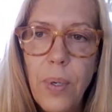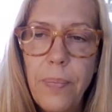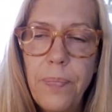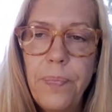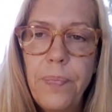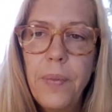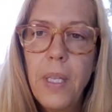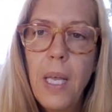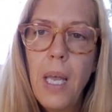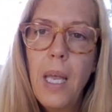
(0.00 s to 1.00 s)
one.
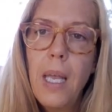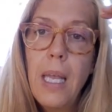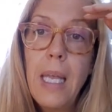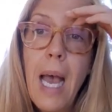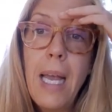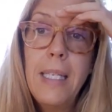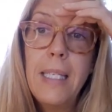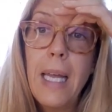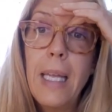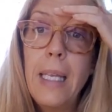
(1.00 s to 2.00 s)
In
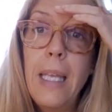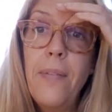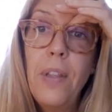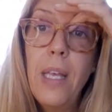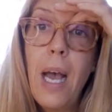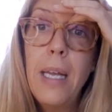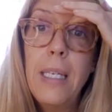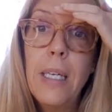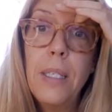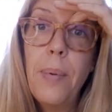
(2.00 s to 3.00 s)
hindsight, given the
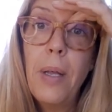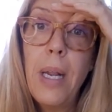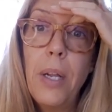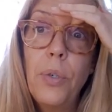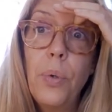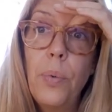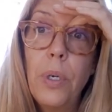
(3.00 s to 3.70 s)
ideas about the natural